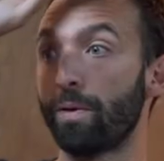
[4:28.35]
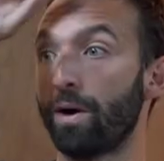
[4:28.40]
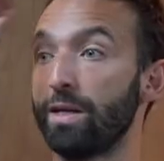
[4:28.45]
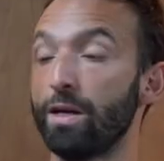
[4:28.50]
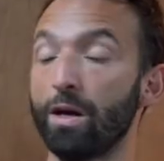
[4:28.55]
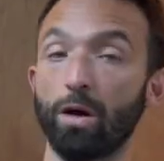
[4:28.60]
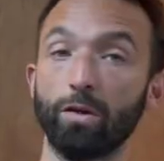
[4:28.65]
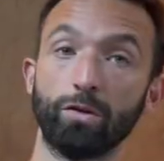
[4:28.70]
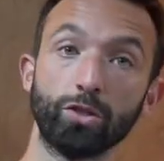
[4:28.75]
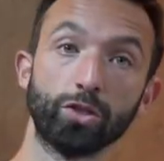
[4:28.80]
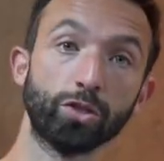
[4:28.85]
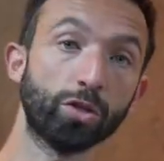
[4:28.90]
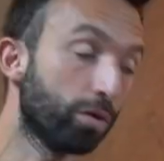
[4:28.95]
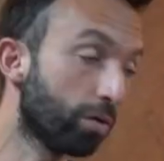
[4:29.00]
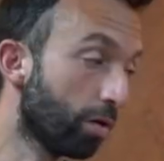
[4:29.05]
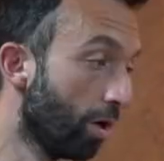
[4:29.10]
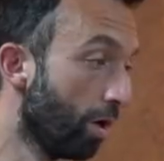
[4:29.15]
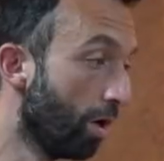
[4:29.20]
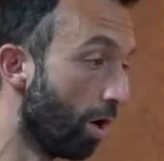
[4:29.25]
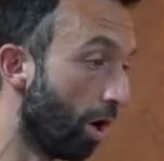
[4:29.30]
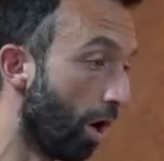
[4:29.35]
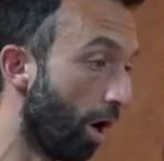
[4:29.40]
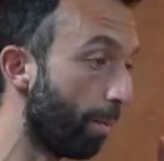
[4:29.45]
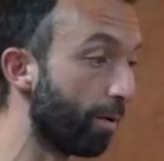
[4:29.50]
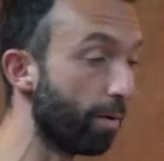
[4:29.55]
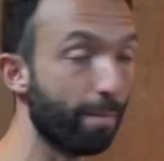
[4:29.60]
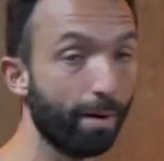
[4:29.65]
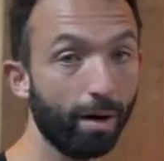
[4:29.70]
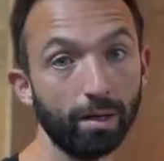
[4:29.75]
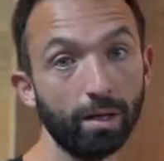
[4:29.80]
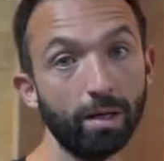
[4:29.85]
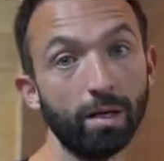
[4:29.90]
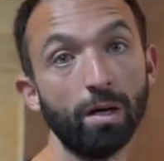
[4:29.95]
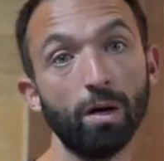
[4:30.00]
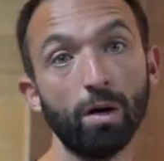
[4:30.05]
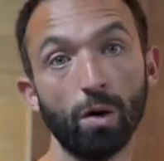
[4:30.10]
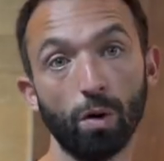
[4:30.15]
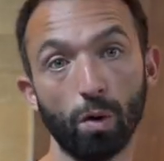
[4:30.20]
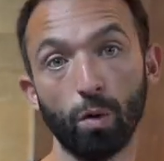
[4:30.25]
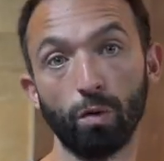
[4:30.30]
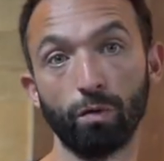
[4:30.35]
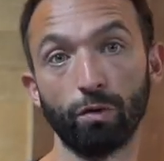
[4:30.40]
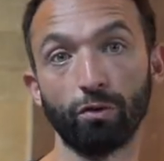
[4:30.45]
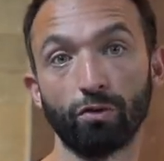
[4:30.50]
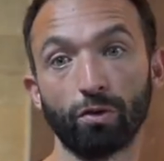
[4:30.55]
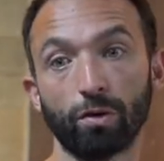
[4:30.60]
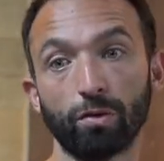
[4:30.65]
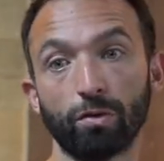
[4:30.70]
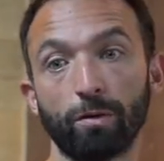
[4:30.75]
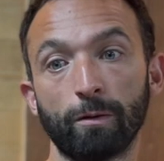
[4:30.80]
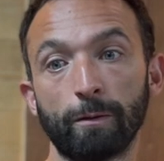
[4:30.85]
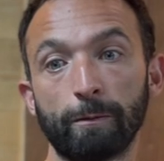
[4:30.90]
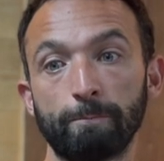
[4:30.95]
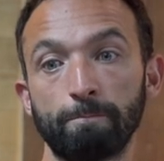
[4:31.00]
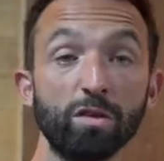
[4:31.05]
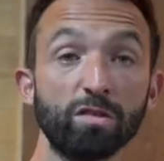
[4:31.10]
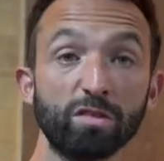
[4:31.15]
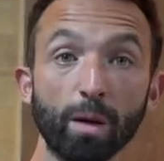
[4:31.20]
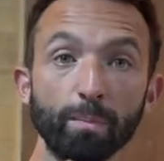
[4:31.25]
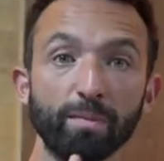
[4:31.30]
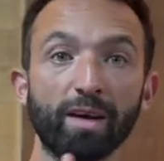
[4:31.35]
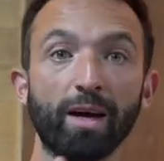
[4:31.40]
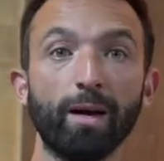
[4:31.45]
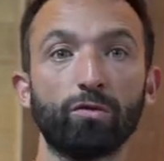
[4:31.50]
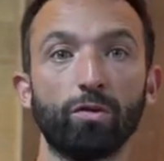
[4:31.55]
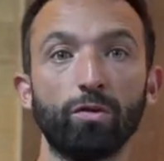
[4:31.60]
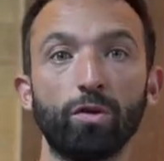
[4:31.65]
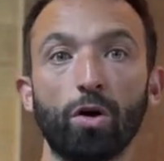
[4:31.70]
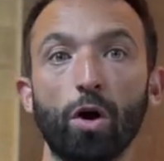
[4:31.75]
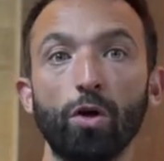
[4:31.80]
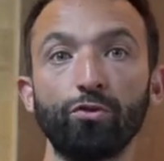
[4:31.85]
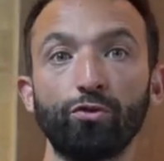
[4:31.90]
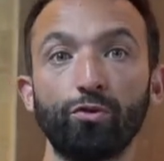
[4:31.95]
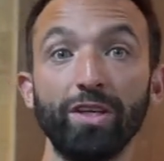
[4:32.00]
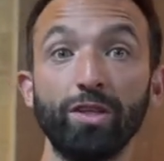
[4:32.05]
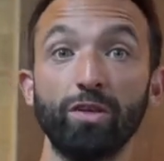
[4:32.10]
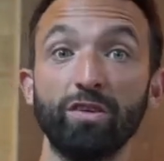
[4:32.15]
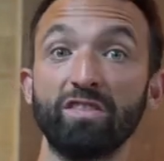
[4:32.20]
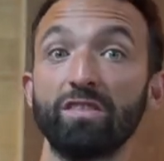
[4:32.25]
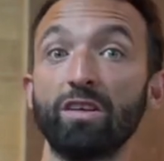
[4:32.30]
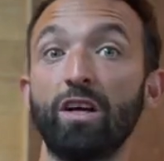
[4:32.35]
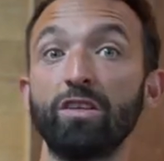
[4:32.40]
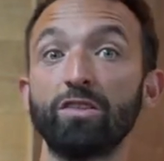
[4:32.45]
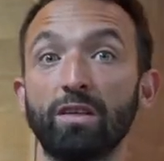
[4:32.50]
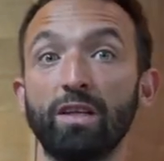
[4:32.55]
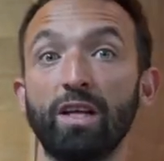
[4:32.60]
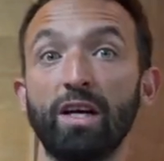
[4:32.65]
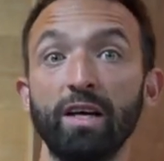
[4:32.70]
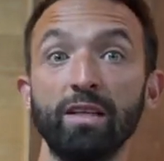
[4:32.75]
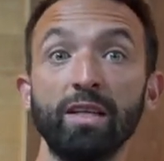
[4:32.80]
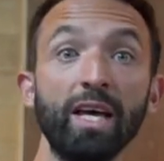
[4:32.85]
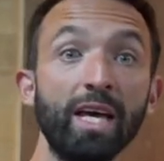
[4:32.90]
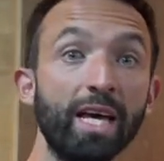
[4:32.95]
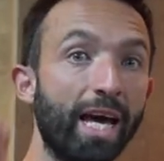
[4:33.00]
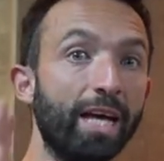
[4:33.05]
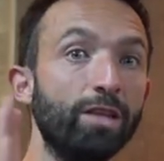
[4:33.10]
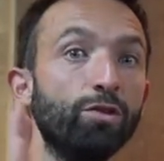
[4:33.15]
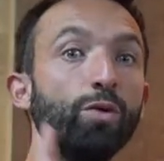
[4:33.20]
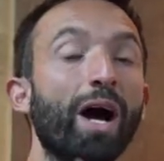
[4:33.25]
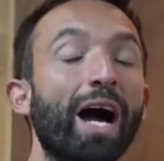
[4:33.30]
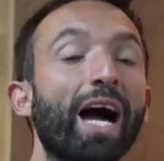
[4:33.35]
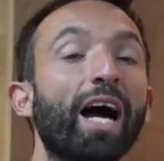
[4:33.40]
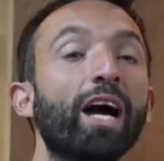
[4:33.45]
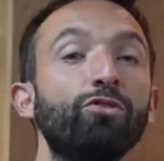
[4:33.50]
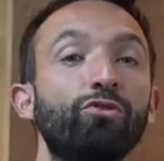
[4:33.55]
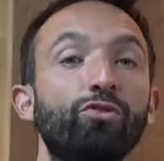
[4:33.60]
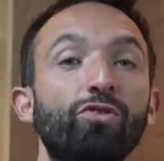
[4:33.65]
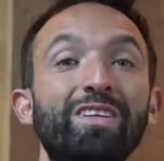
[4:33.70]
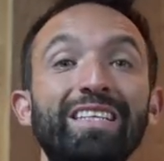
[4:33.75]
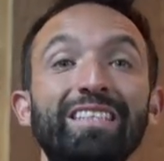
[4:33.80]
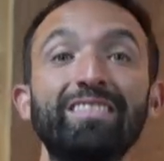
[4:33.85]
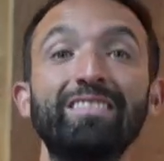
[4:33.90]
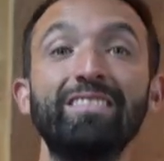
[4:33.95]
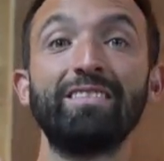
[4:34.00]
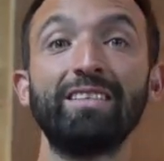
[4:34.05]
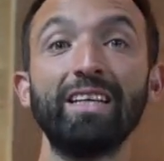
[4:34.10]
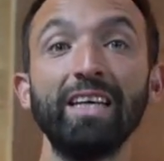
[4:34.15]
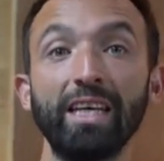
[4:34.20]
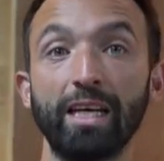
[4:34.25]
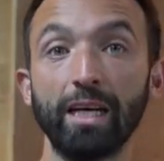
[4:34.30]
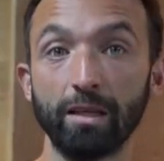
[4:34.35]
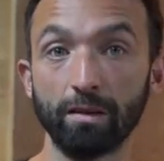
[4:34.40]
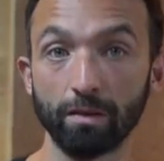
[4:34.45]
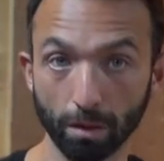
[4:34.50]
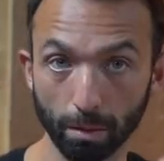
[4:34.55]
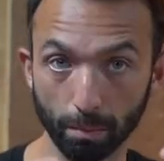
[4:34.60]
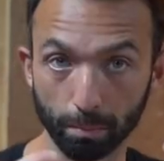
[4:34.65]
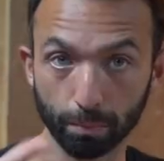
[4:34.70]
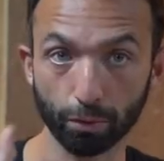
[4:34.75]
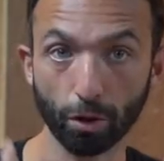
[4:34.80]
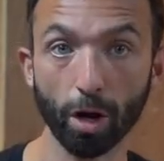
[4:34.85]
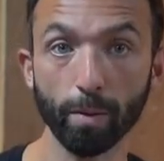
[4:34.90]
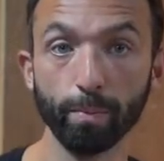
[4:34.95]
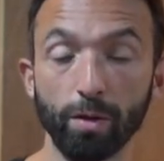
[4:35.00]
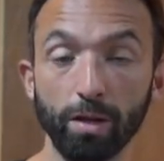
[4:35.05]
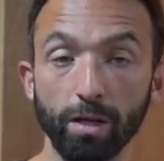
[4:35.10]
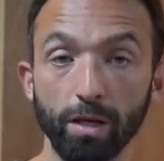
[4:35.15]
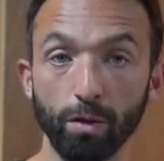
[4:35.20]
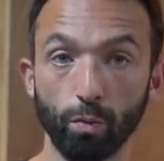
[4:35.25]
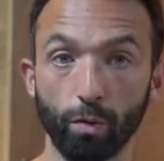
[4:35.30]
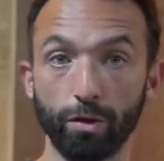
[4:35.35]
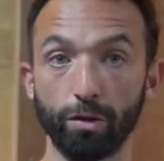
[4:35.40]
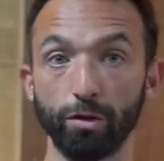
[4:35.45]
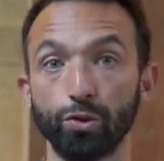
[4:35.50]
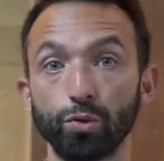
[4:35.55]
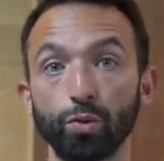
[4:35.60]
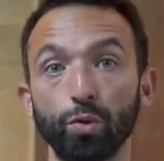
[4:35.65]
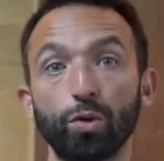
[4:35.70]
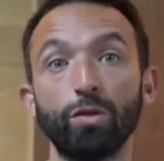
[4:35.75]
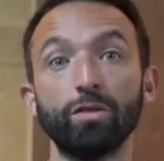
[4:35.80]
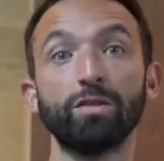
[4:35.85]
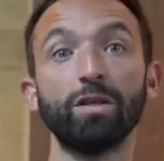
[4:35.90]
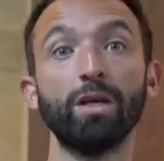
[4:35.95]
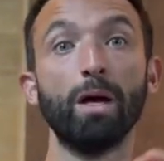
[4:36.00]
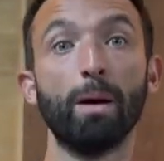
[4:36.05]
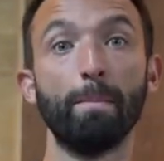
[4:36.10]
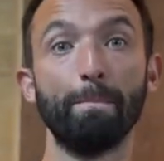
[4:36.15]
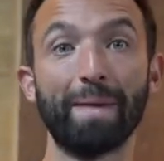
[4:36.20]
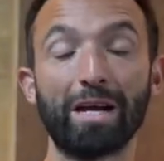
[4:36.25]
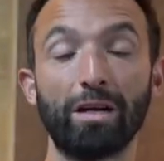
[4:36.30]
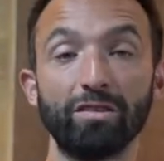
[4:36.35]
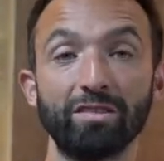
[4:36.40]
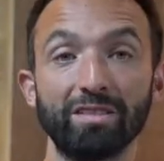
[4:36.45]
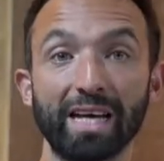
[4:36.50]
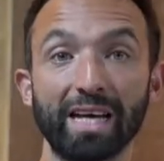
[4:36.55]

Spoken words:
body undershot, upper body overshot. Sometimes, on the contrary, the stars align and you actually stick it properly with the shoulders better